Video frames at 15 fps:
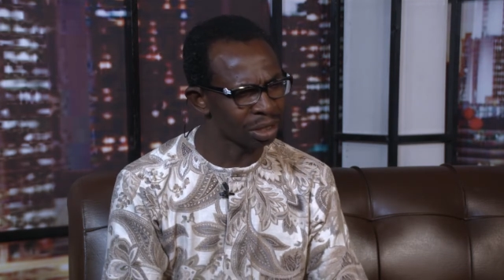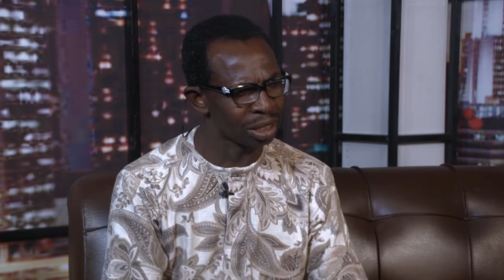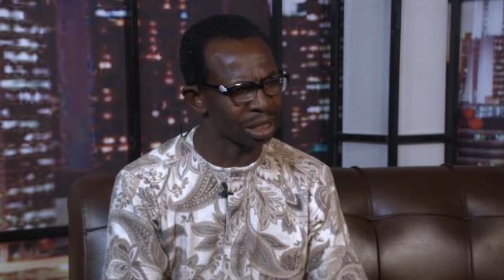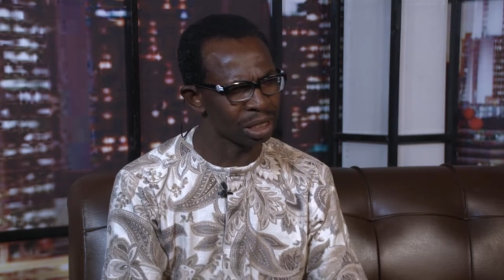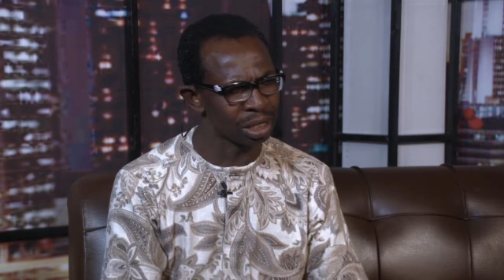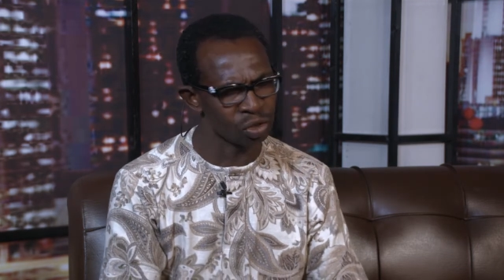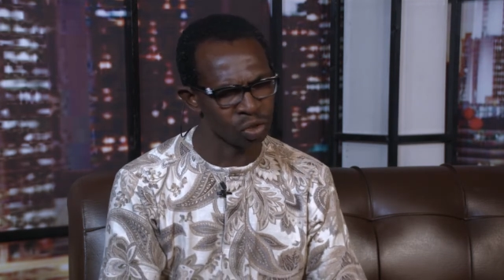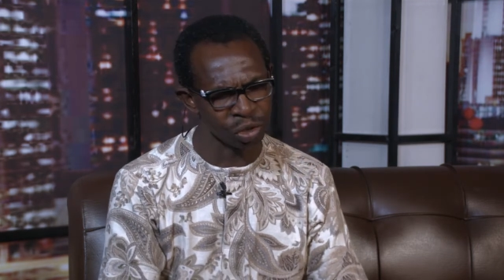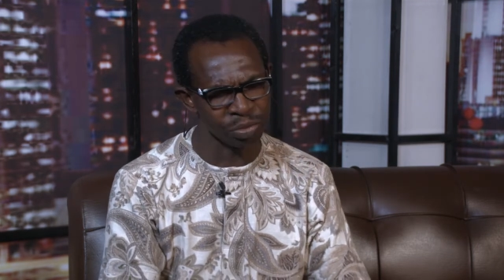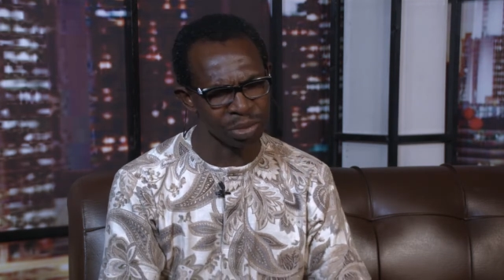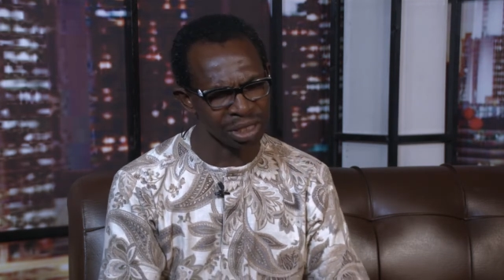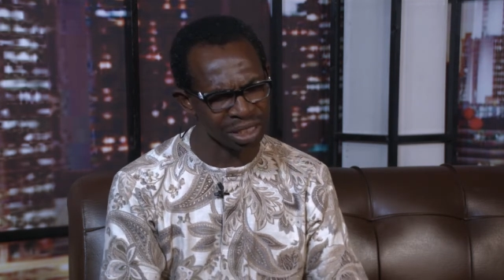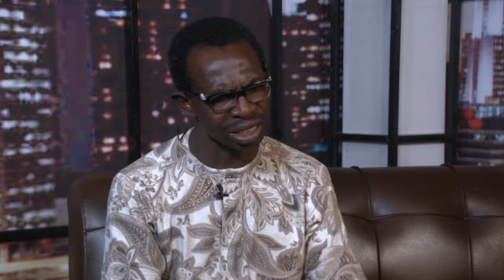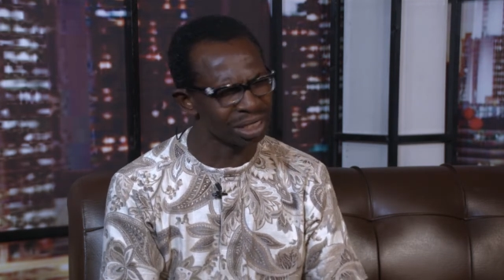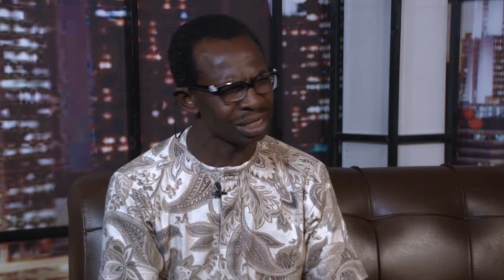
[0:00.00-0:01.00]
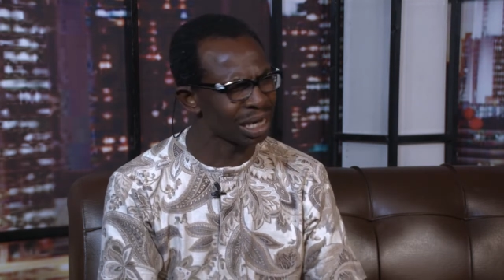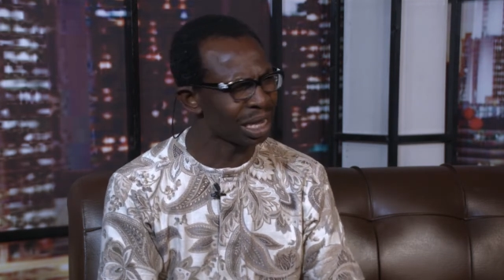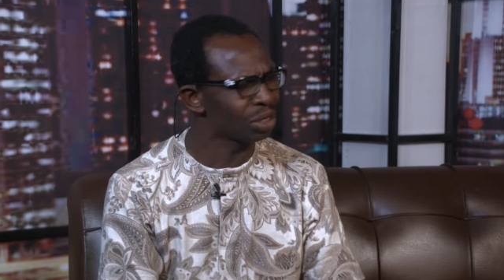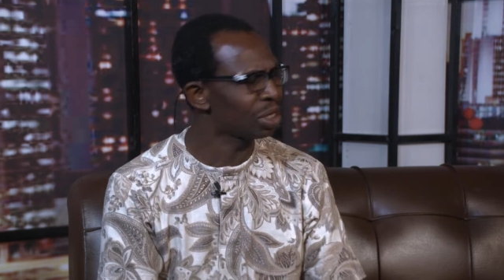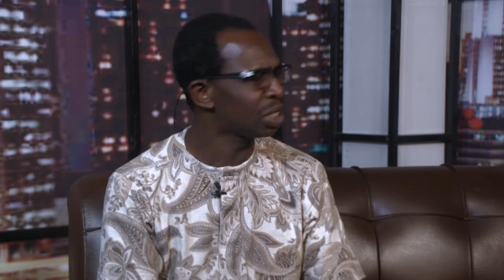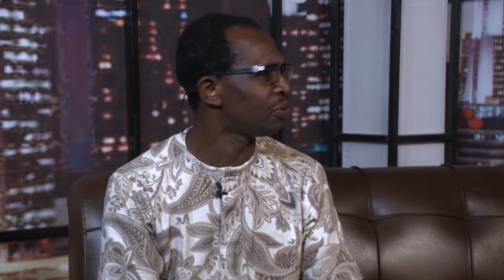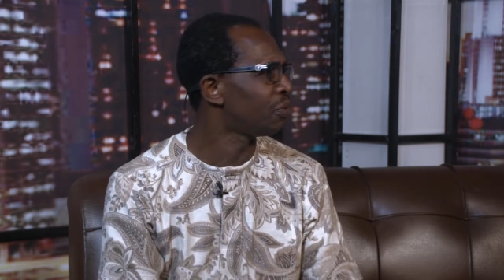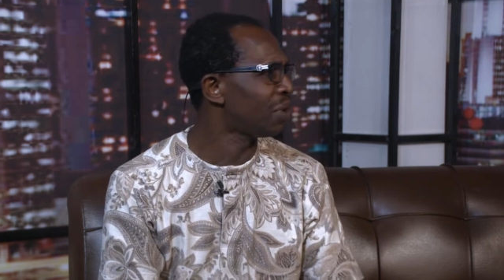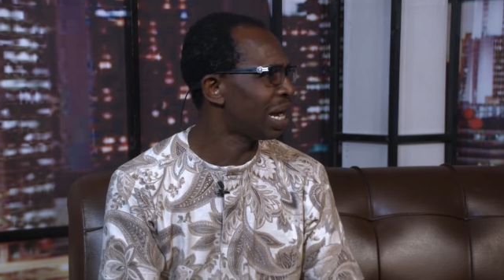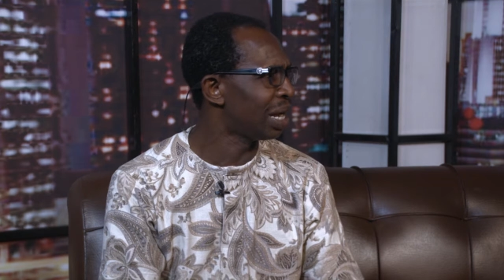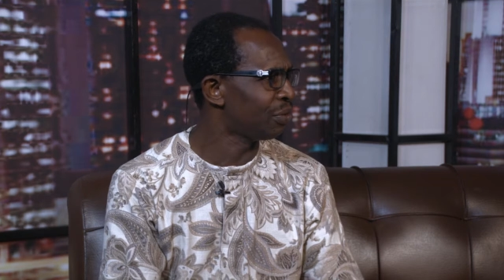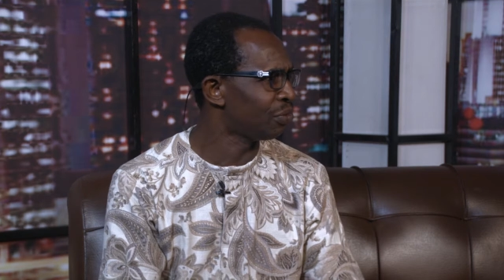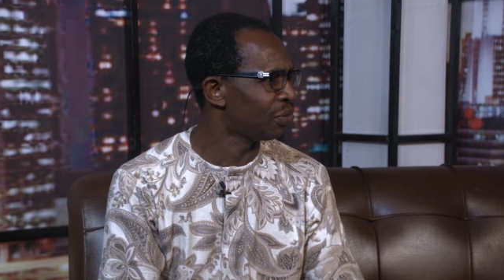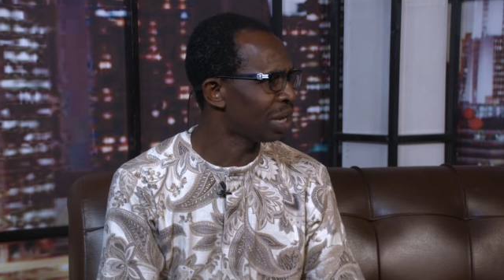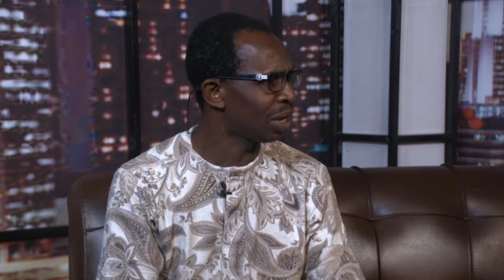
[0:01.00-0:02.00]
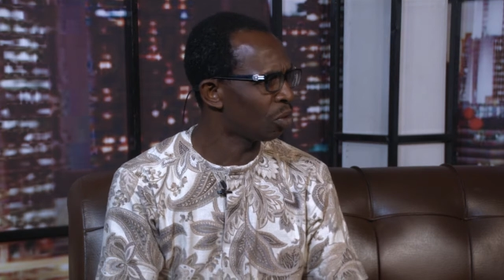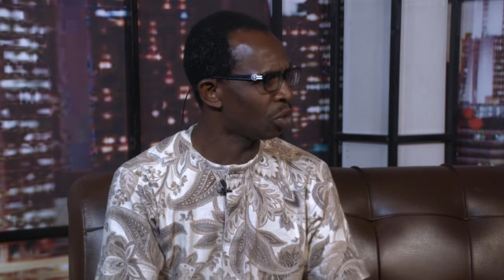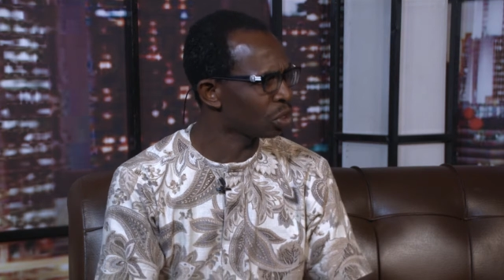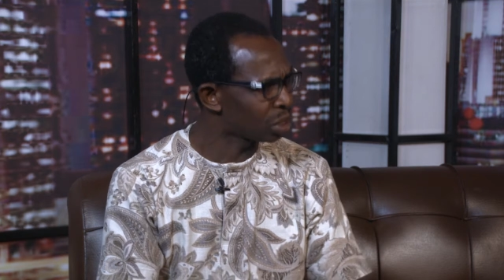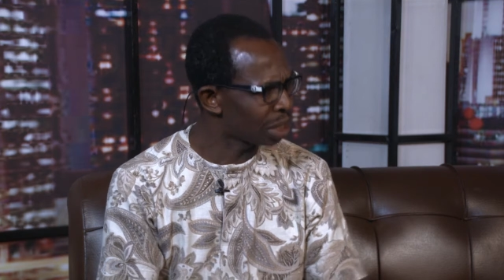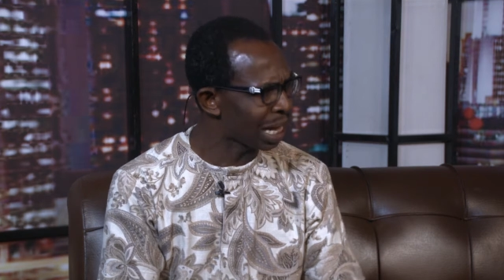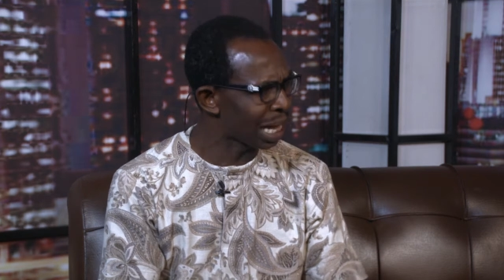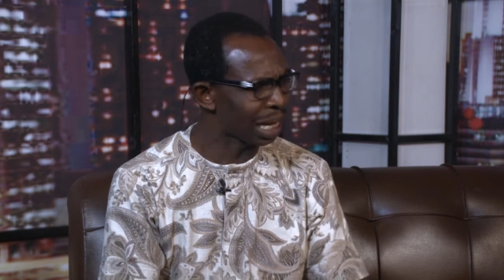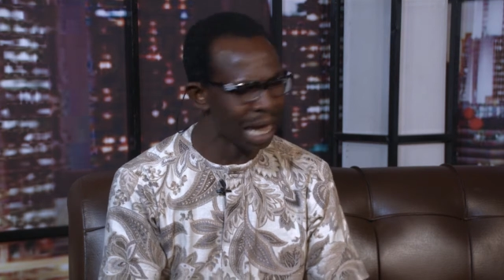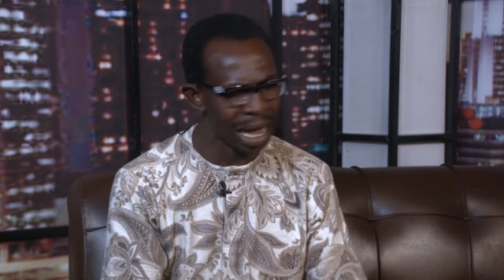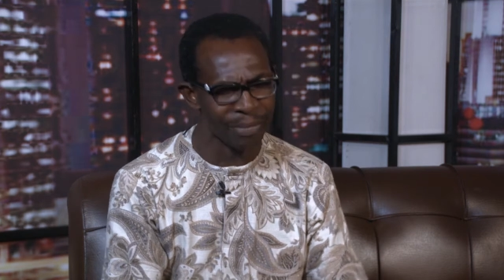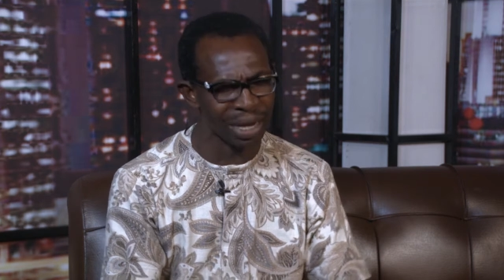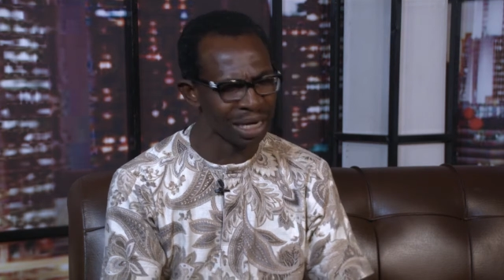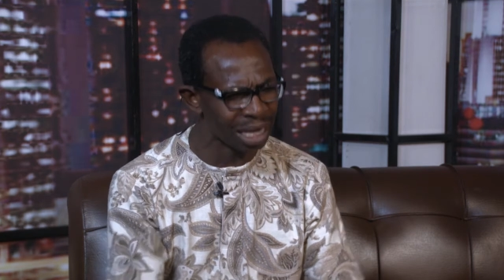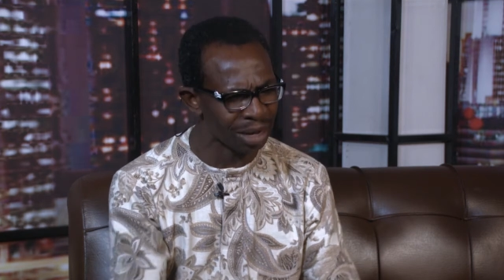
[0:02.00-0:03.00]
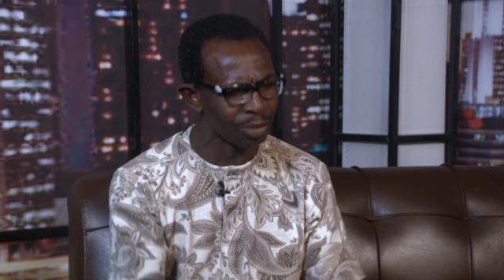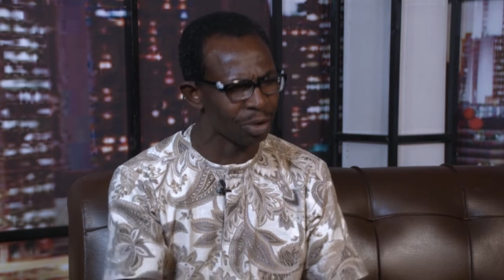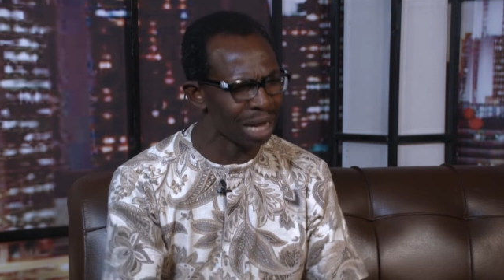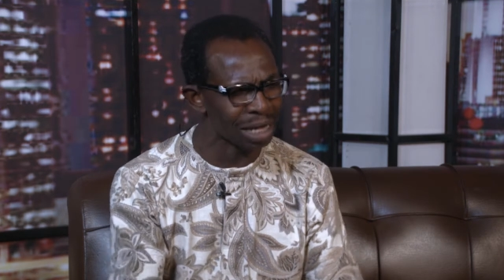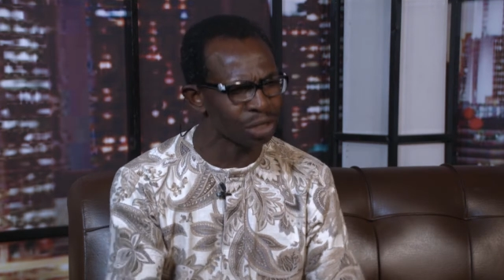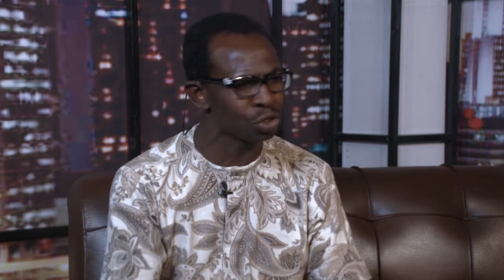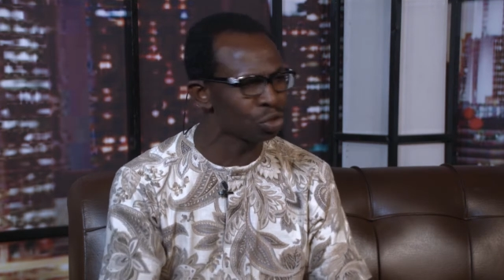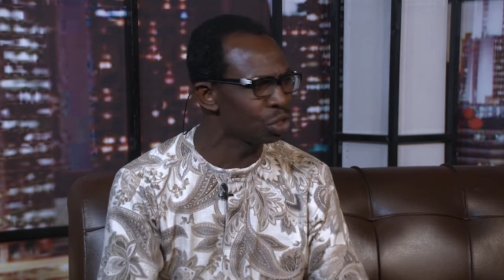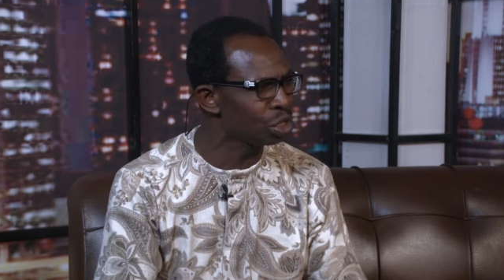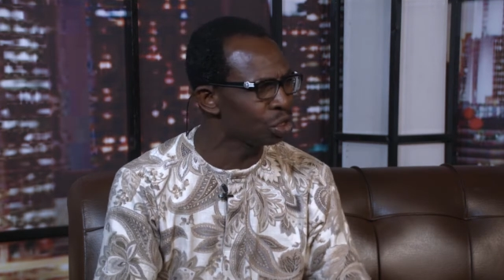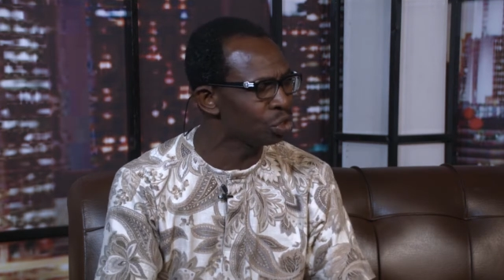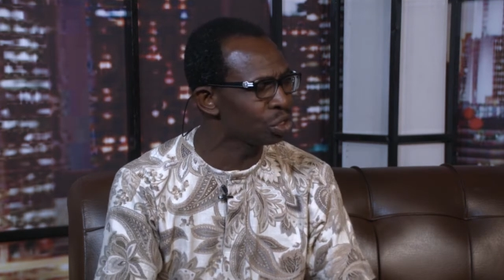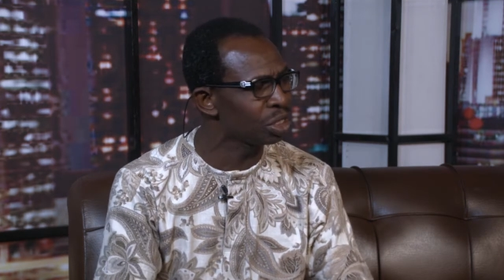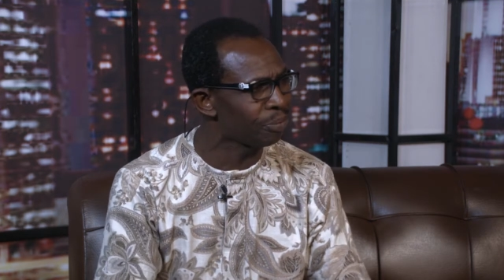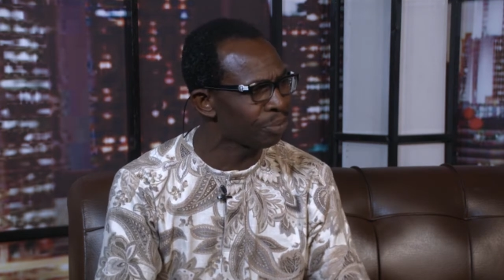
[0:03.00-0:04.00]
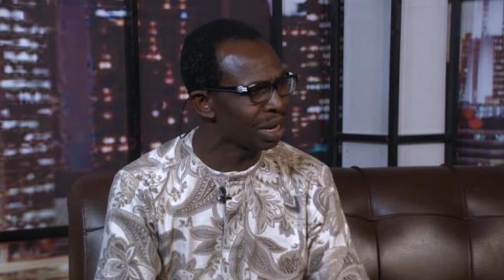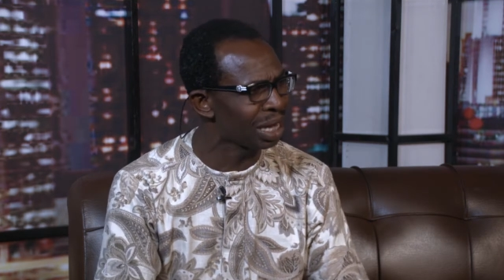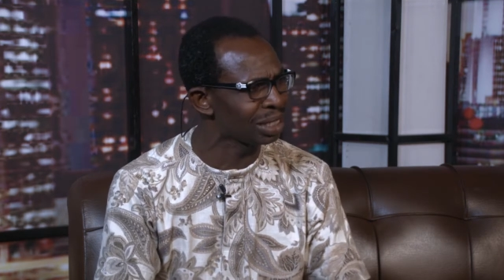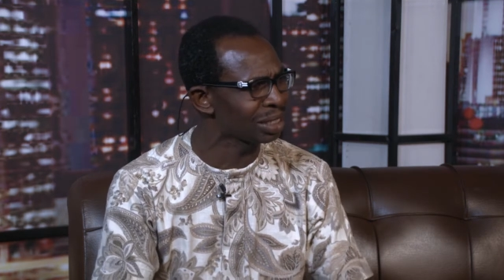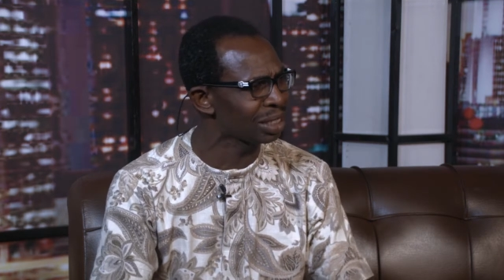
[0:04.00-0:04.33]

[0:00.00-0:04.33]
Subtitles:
They told me 3,005. I was like, madam, can't you reduce the price?